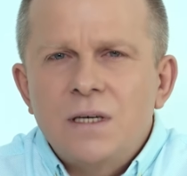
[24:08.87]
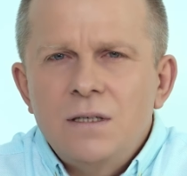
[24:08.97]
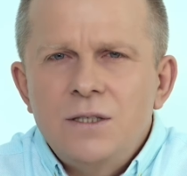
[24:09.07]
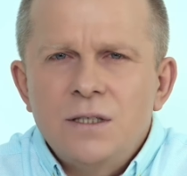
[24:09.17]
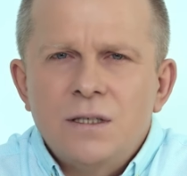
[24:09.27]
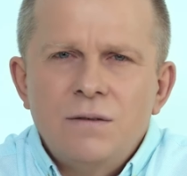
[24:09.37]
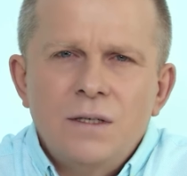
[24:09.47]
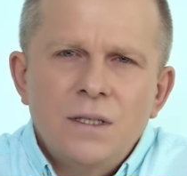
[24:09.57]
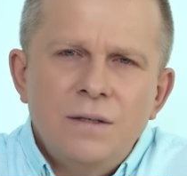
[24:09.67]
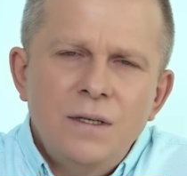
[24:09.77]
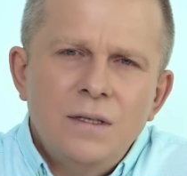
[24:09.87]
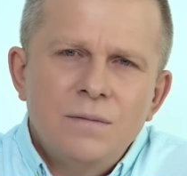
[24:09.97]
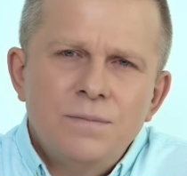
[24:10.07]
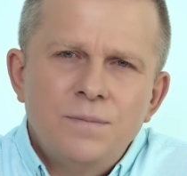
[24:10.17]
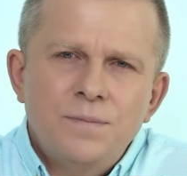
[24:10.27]
in our head
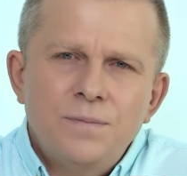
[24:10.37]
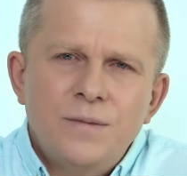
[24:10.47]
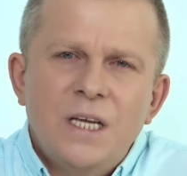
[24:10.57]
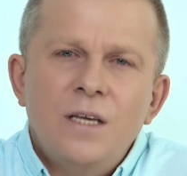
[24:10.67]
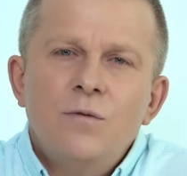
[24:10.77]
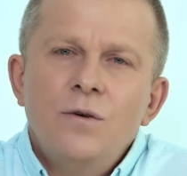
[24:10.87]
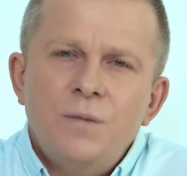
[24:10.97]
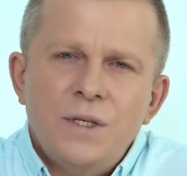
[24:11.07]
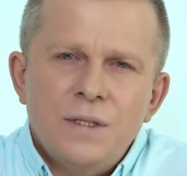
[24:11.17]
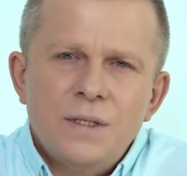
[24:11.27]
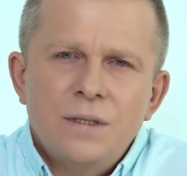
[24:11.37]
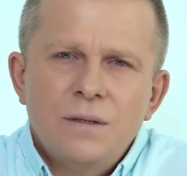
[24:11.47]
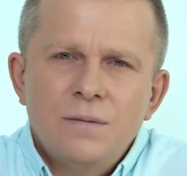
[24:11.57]
where he belongs